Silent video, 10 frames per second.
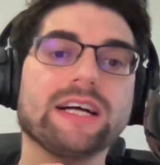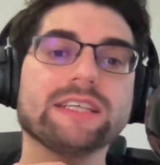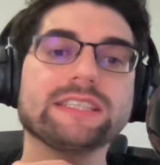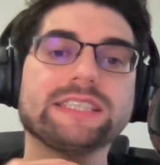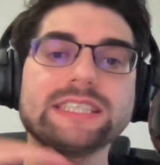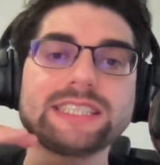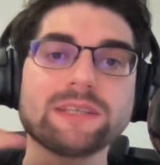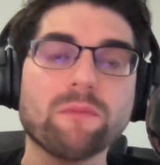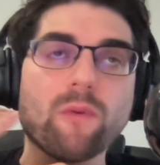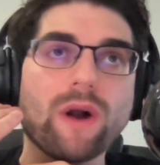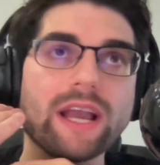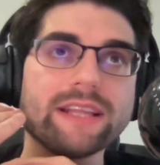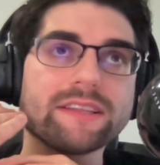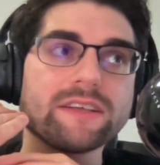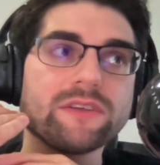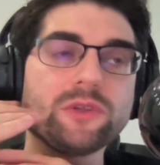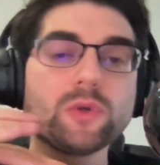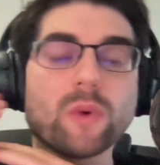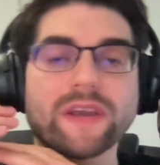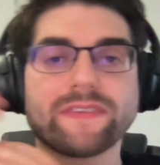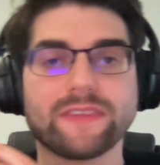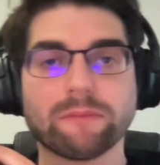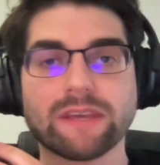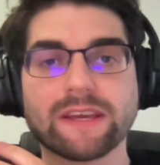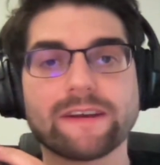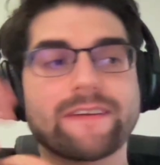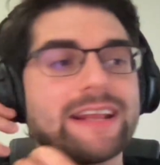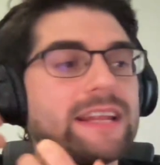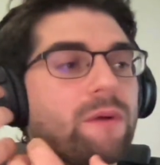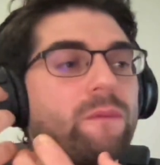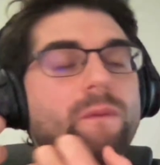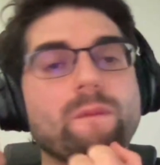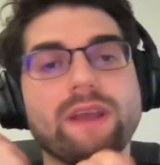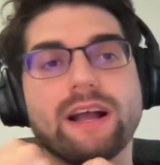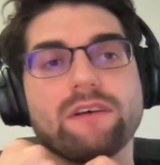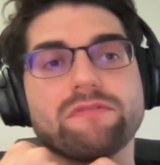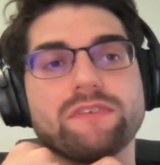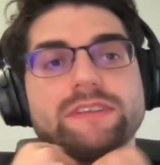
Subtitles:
system-wide UI theming. Right now we have a